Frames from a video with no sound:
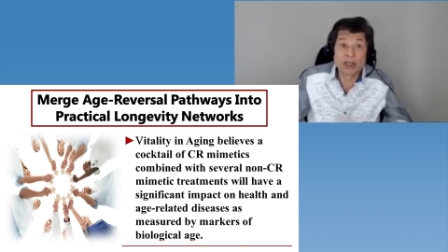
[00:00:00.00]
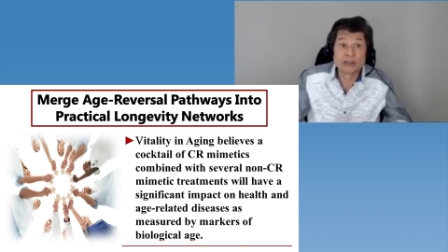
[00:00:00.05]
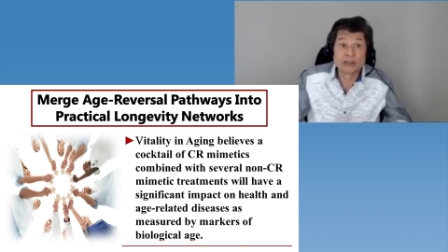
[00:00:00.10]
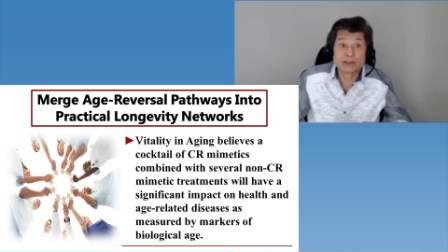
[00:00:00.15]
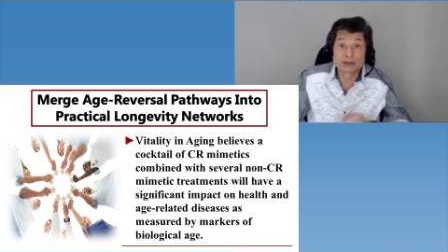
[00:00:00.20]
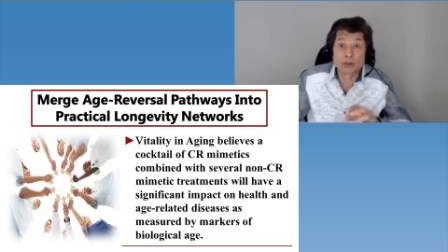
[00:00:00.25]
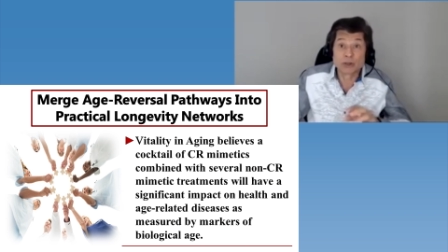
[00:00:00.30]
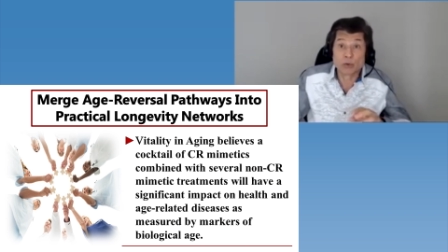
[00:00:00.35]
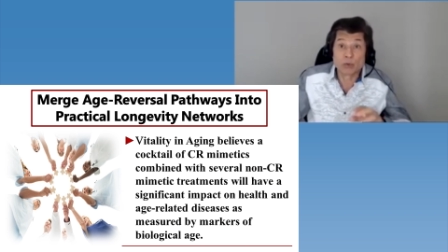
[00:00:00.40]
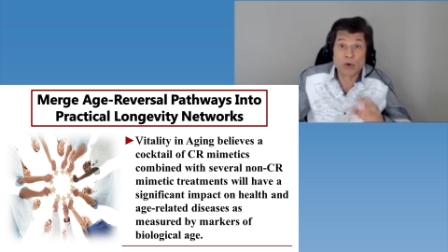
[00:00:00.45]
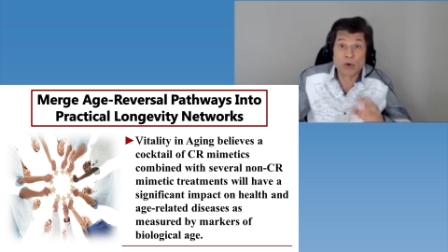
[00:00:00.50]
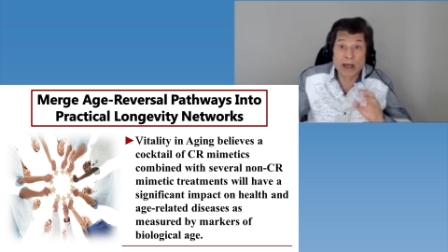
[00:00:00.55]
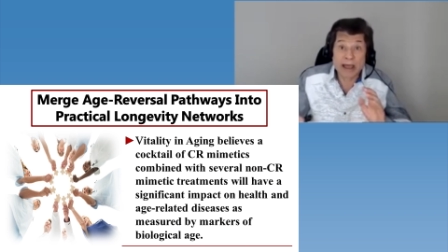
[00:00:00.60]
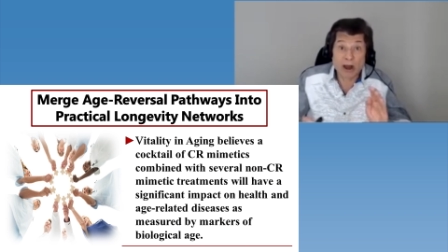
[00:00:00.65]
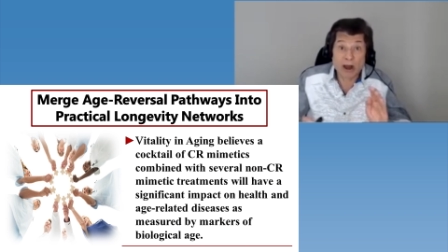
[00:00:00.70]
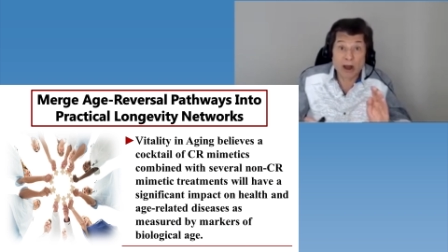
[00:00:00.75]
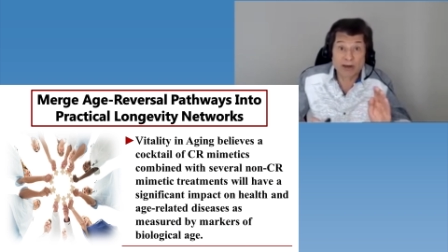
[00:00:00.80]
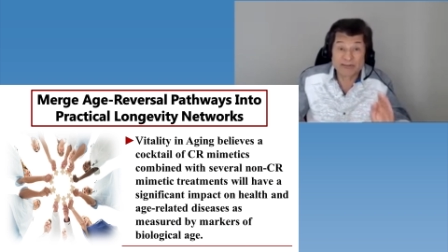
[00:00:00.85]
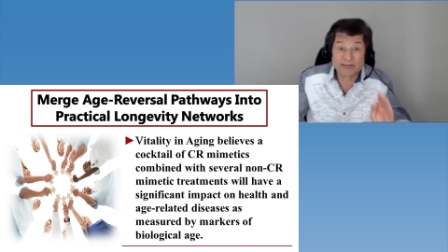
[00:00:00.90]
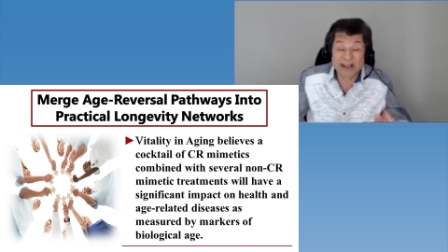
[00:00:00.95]
So
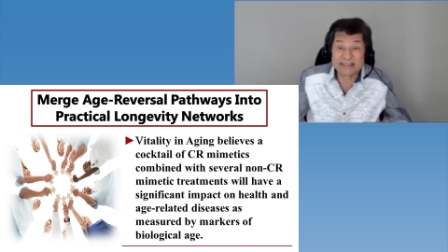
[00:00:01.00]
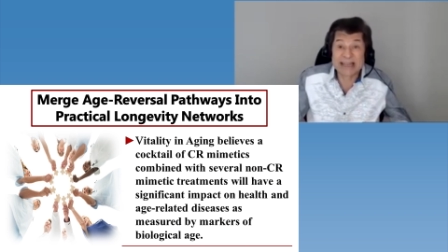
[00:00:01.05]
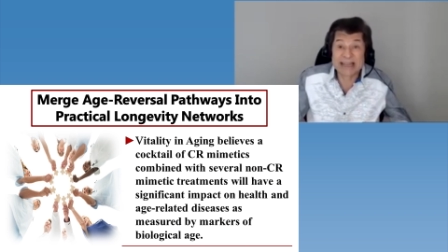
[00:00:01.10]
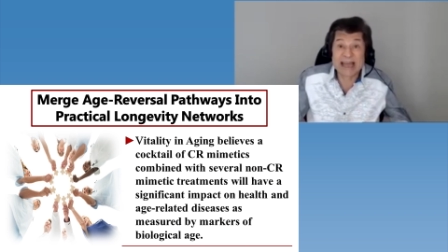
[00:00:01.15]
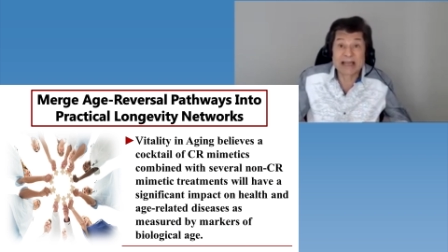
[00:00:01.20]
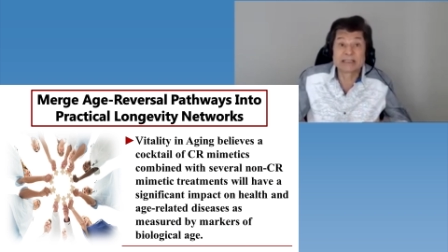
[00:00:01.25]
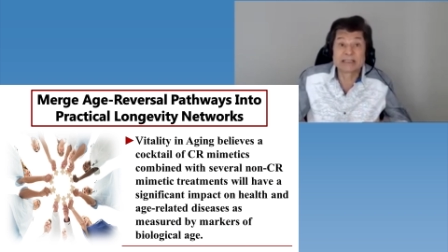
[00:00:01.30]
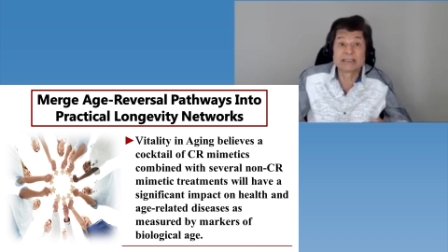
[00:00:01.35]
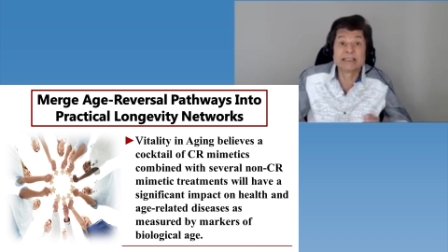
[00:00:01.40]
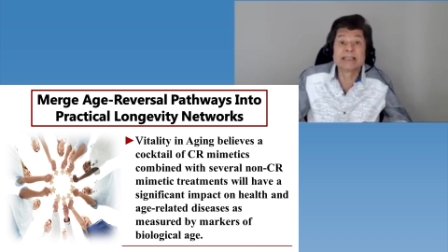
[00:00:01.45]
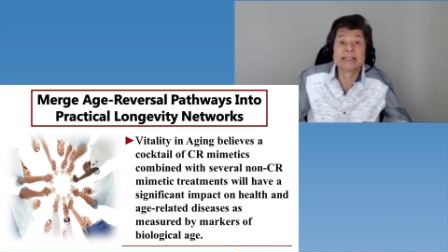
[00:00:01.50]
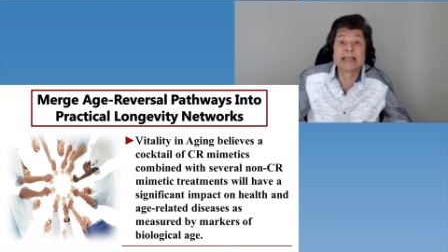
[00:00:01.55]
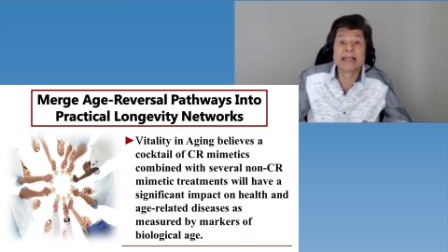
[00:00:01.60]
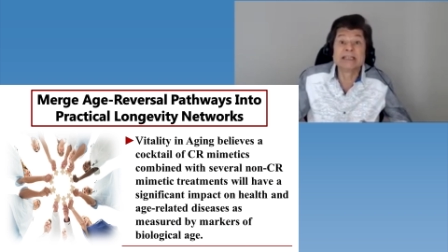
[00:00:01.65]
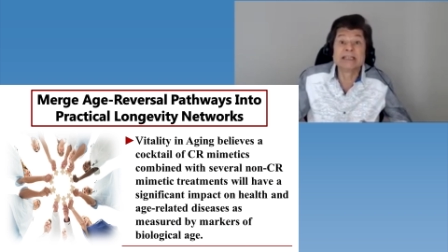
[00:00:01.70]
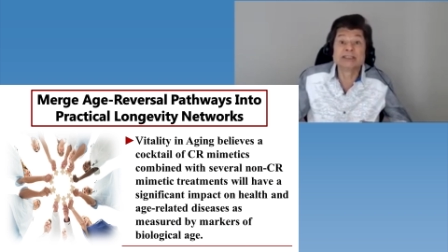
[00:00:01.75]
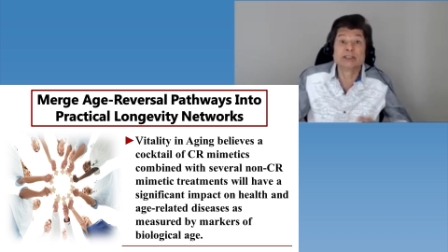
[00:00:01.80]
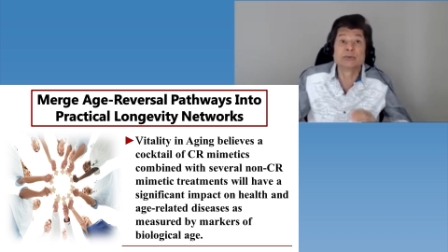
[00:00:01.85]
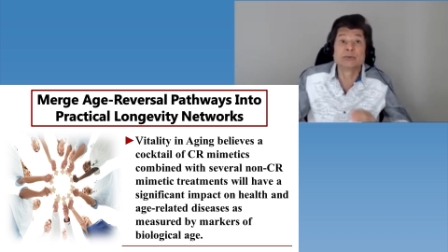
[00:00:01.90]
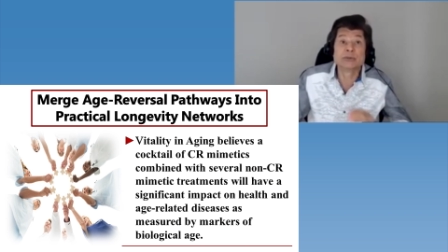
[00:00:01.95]
our Vitality and
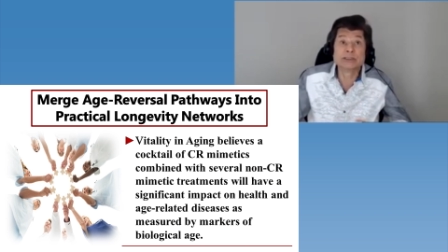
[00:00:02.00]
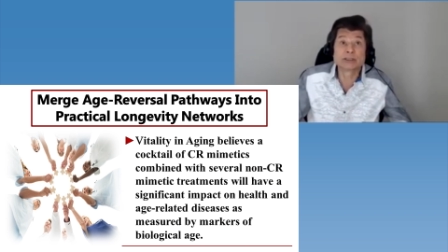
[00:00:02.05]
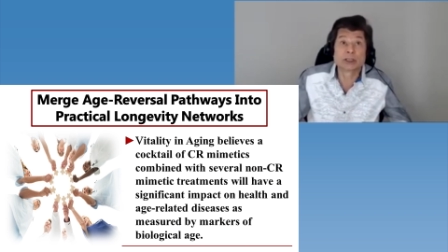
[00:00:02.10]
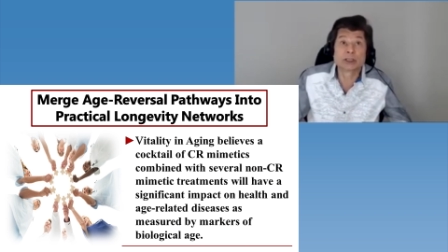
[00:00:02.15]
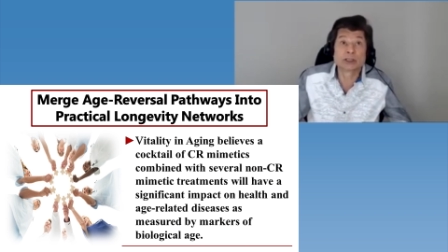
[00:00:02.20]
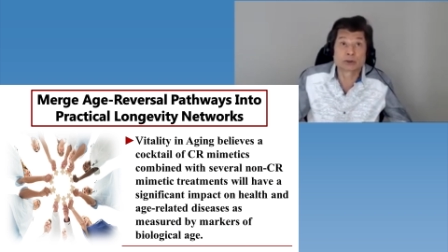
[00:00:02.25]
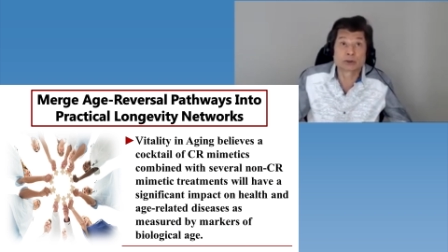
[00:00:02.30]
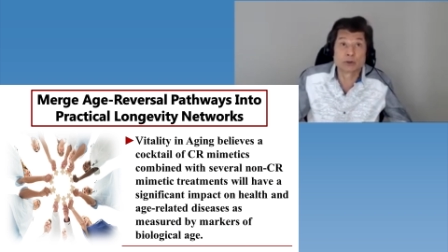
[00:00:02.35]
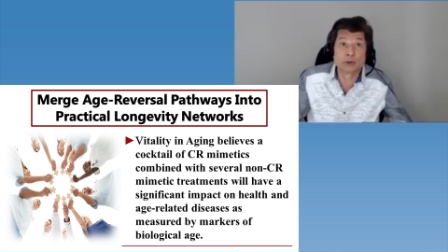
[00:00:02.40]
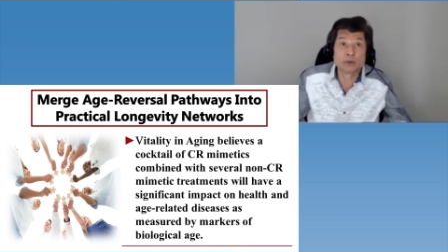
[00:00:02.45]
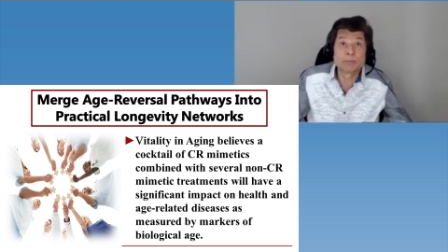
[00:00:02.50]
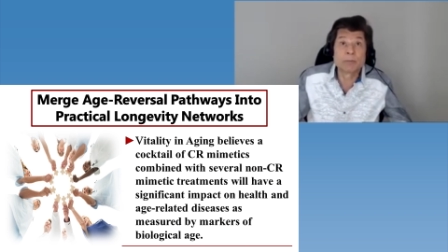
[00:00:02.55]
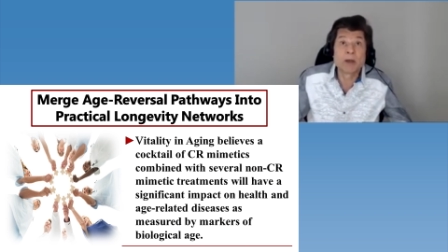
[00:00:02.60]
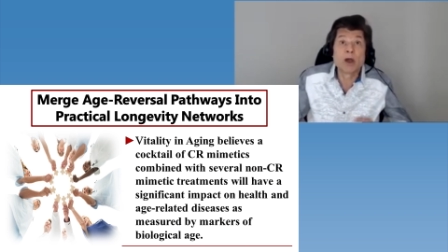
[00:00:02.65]
Aging Research Group,